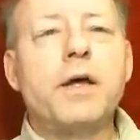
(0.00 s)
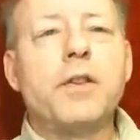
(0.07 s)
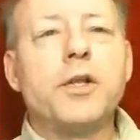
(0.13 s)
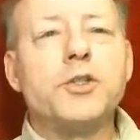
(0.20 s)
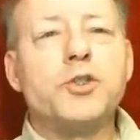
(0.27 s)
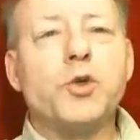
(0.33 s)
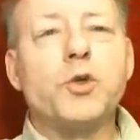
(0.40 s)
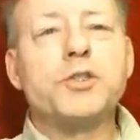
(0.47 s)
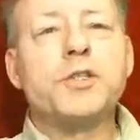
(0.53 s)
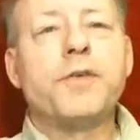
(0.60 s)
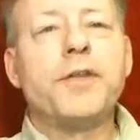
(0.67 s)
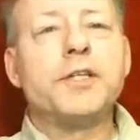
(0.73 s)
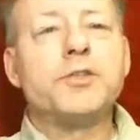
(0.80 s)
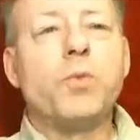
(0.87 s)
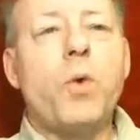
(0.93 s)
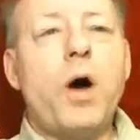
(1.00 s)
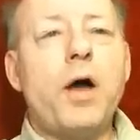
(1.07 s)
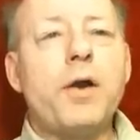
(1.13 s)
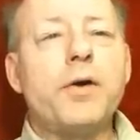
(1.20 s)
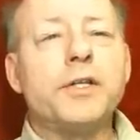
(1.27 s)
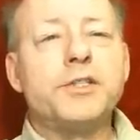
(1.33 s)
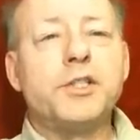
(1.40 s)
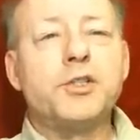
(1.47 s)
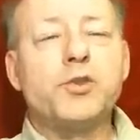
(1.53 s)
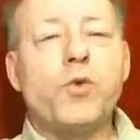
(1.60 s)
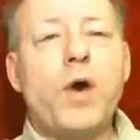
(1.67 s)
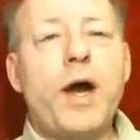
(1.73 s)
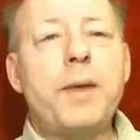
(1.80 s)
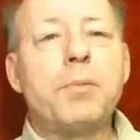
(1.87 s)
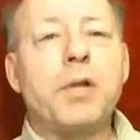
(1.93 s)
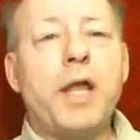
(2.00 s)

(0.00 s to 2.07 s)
The source of this water is described